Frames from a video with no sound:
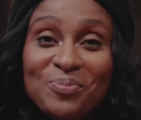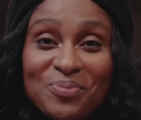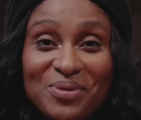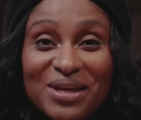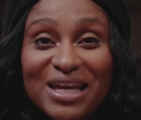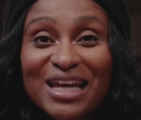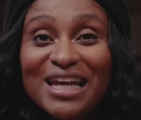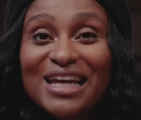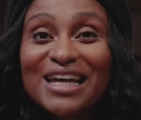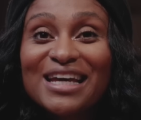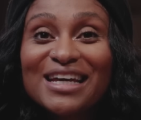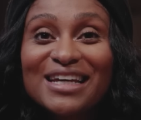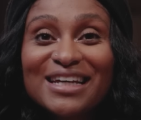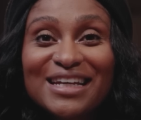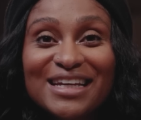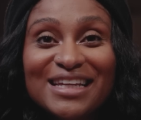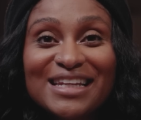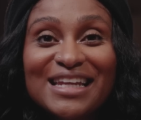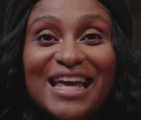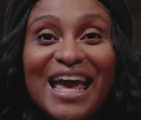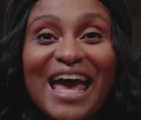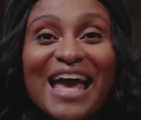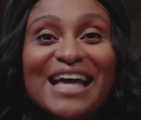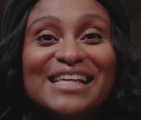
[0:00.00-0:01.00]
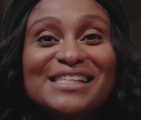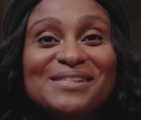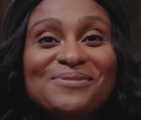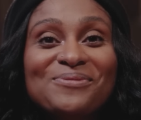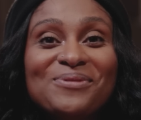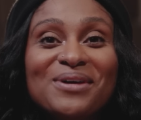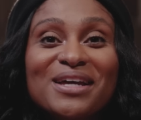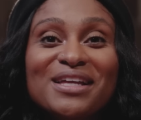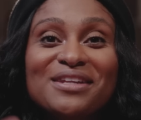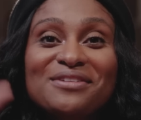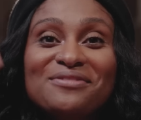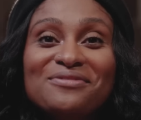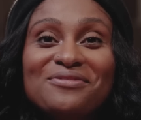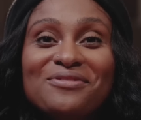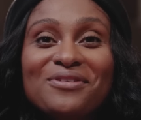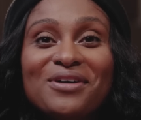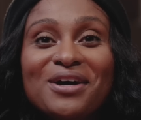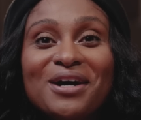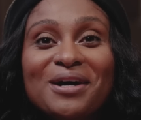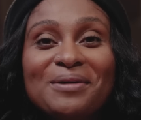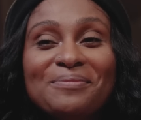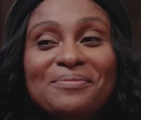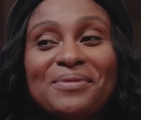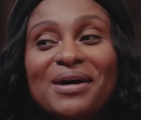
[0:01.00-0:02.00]
being good has went
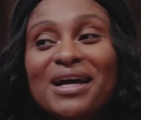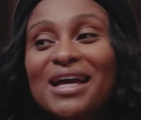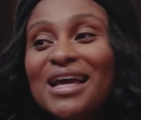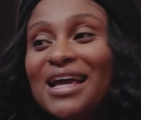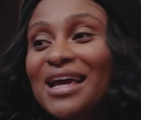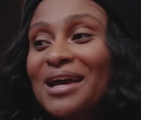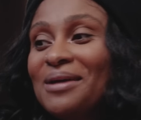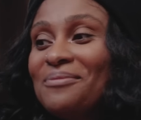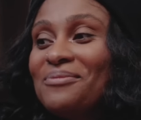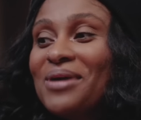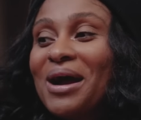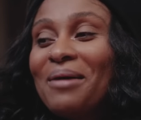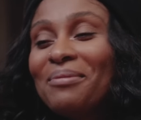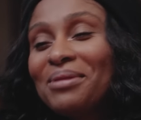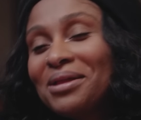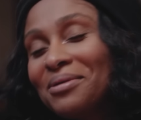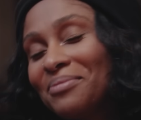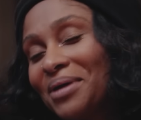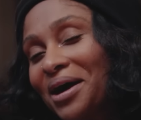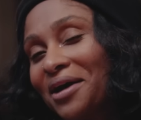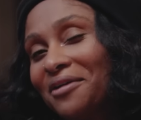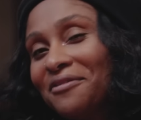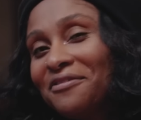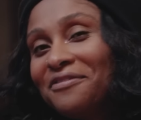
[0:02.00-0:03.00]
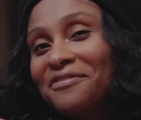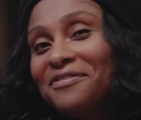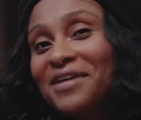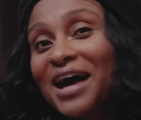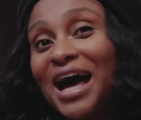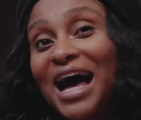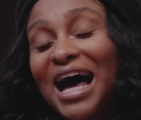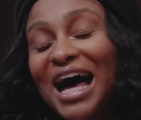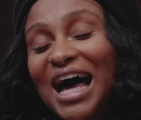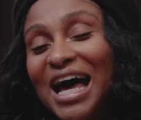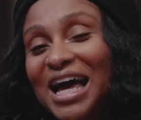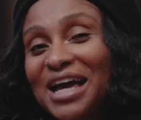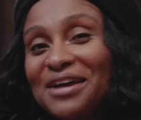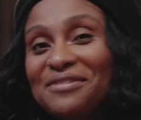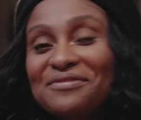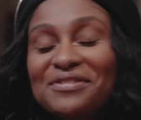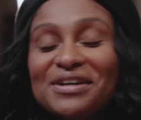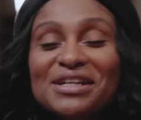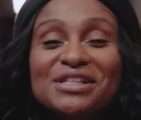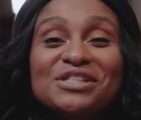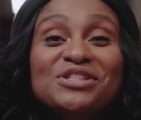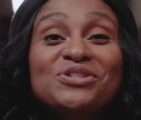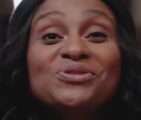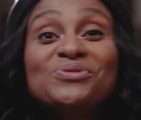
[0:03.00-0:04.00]
from probably about
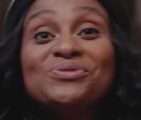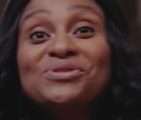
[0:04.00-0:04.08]
5 to